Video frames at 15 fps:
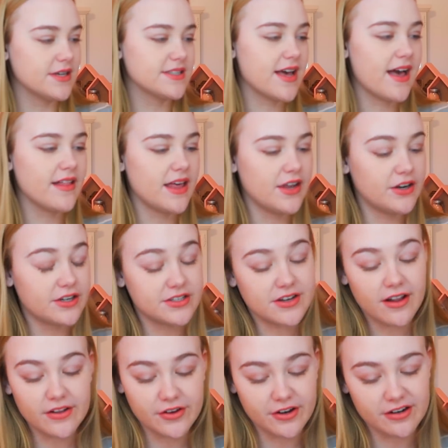His eyeliner does
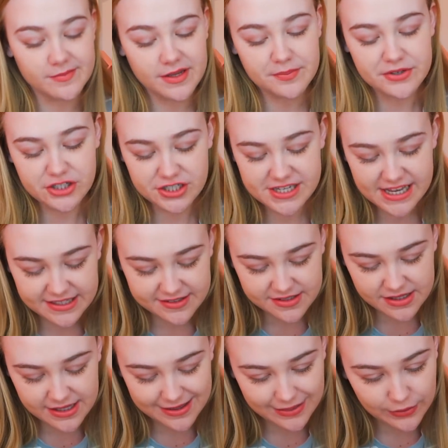not look good on me, but she takes
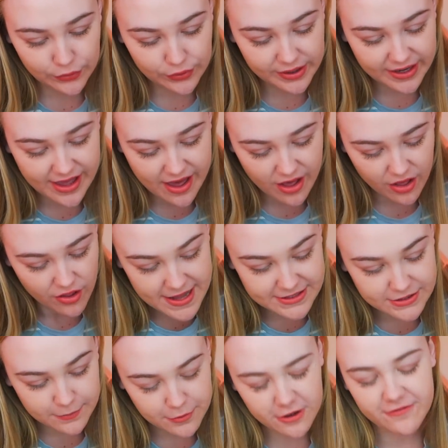the L'Oreal
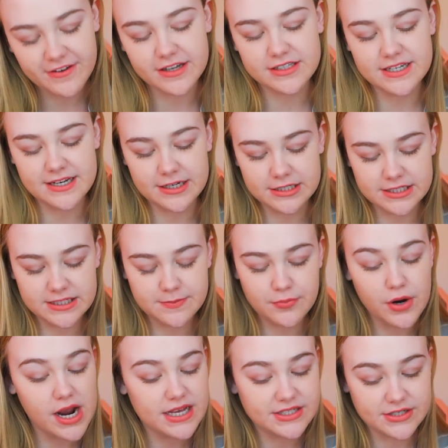Pencil Perfect in
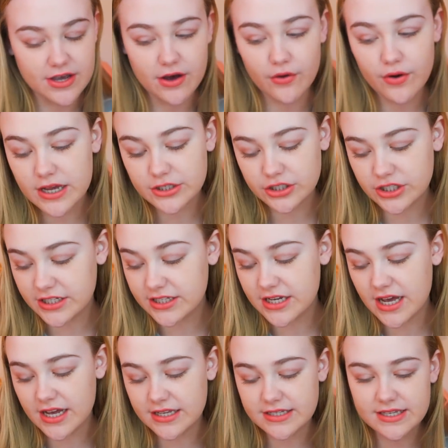Espresso and she
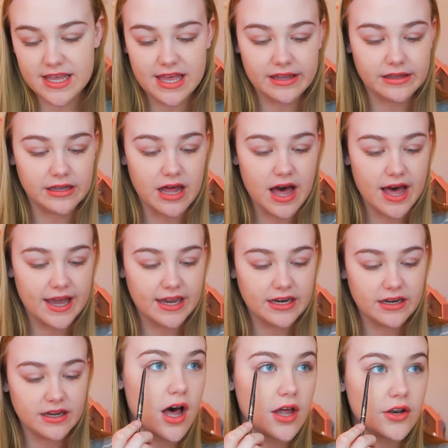does a
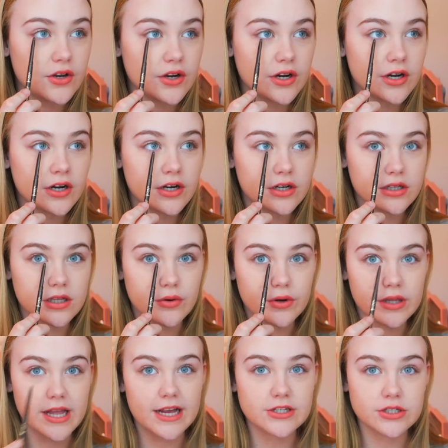line under her
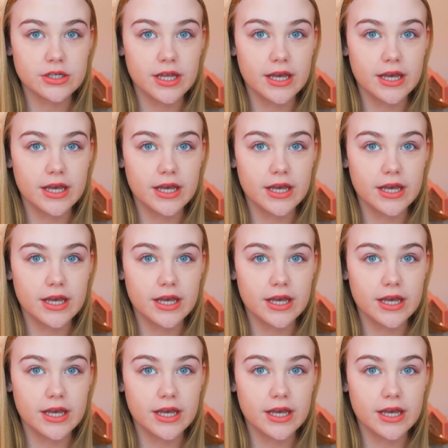lower lash